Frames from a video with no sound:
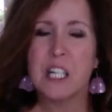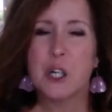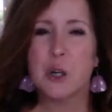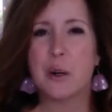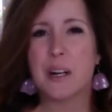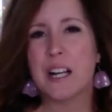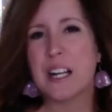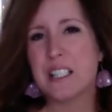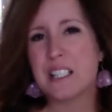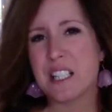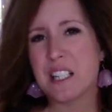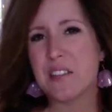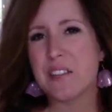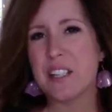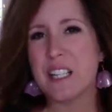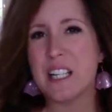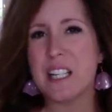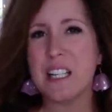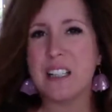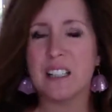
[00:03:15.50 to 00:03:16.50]

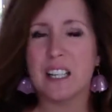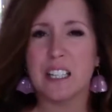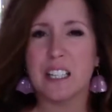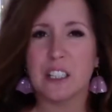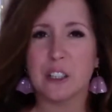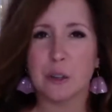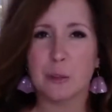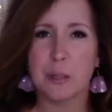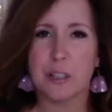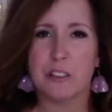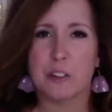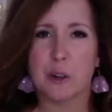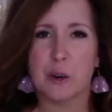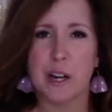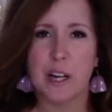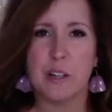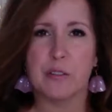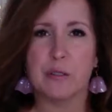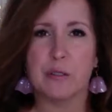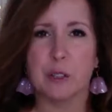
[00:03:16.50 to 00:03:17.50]
creativity, like a little bit of
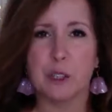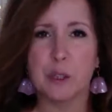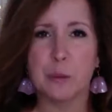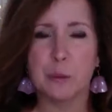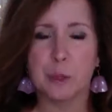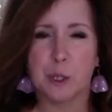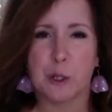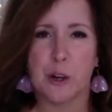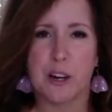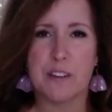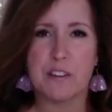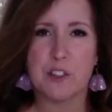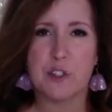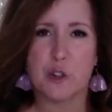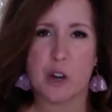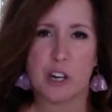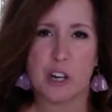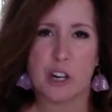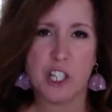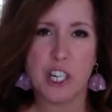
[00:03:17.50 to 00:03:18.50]
creative room or creative
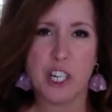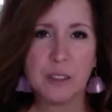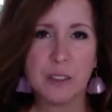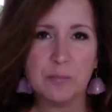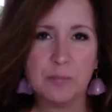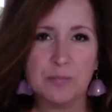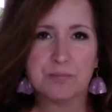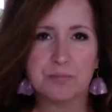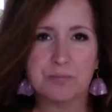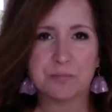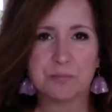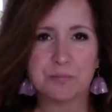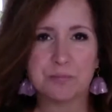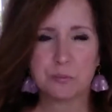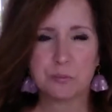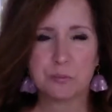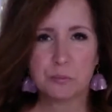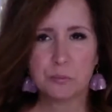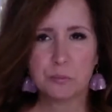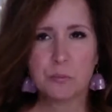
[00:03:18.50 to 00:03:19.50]
stretching
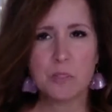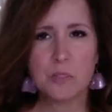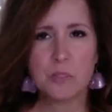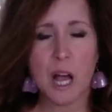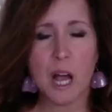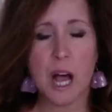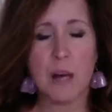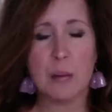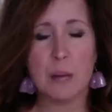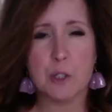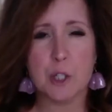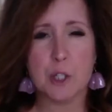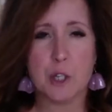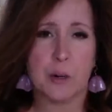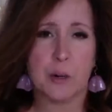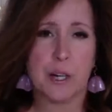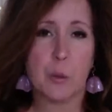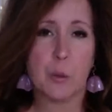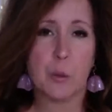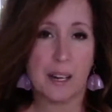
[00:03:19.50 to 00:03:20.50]

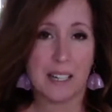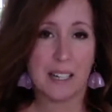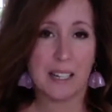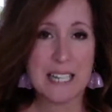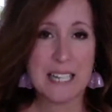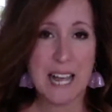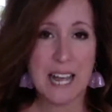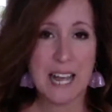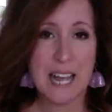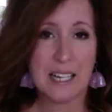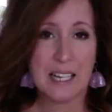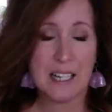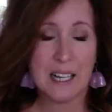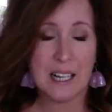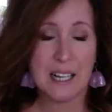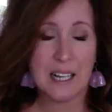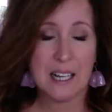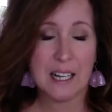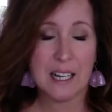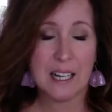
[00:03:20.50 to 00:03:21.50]
during a wedding
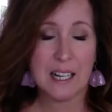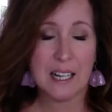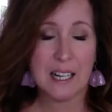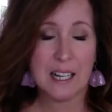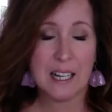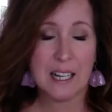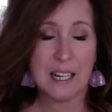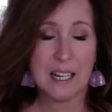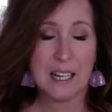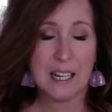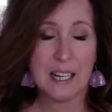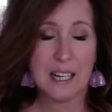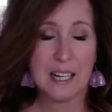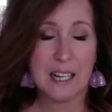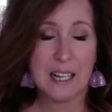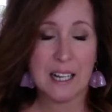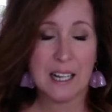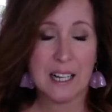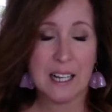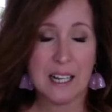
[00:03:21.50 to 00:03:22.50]
day. But I
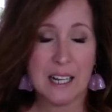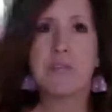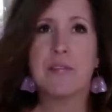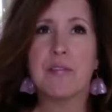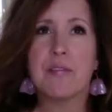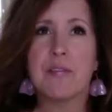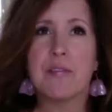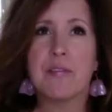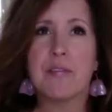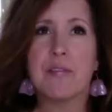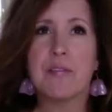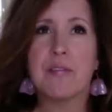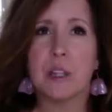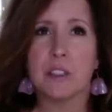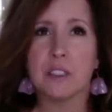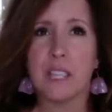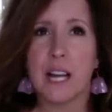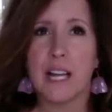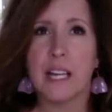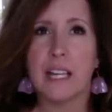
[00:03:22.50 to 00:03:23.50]
kind of
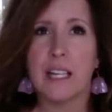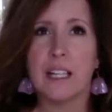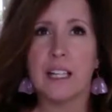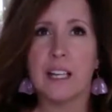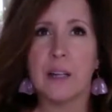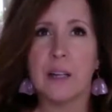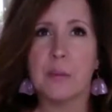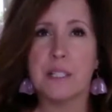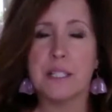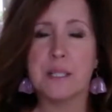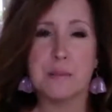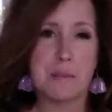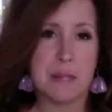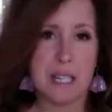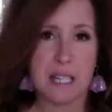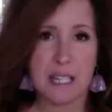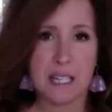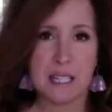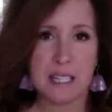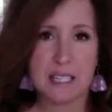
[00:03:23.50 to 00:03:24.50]
felt like it was
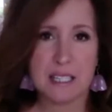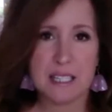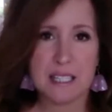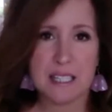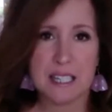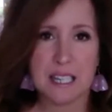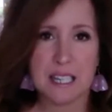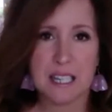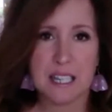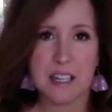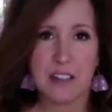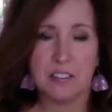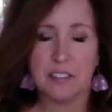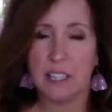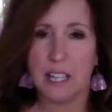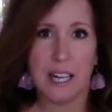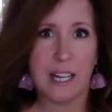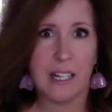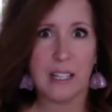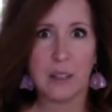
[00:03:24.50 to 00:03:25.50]
me in a sea of
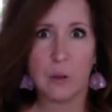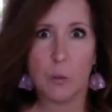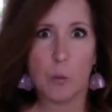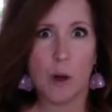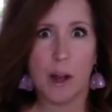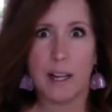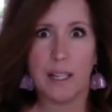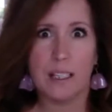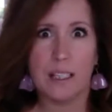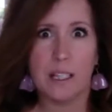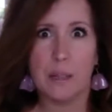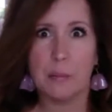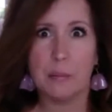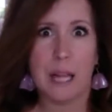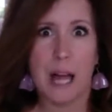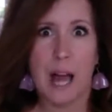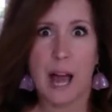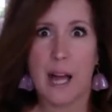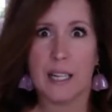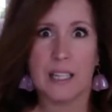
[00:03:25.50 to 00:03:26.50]
like white and
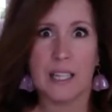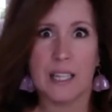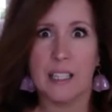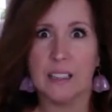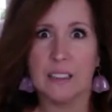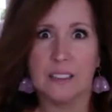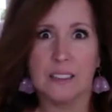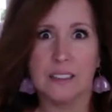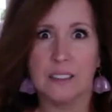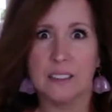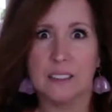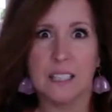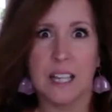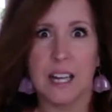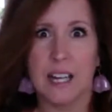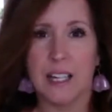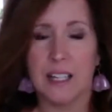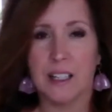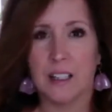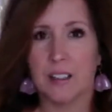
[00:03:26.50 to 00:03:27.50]
black and
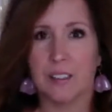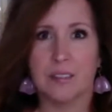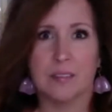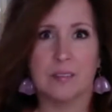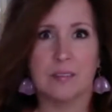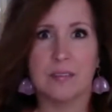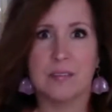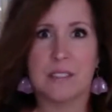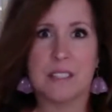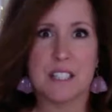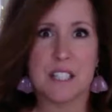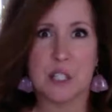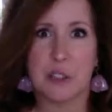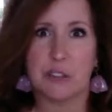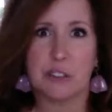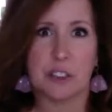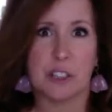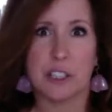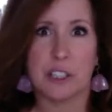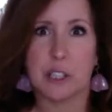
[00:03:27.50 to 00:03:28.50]
like
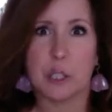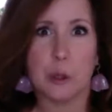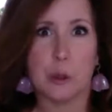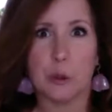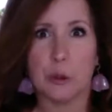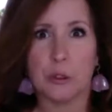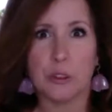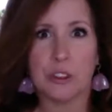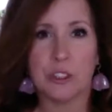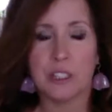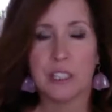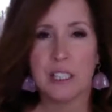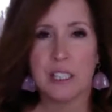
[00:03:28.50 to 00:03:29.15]
silver and gold.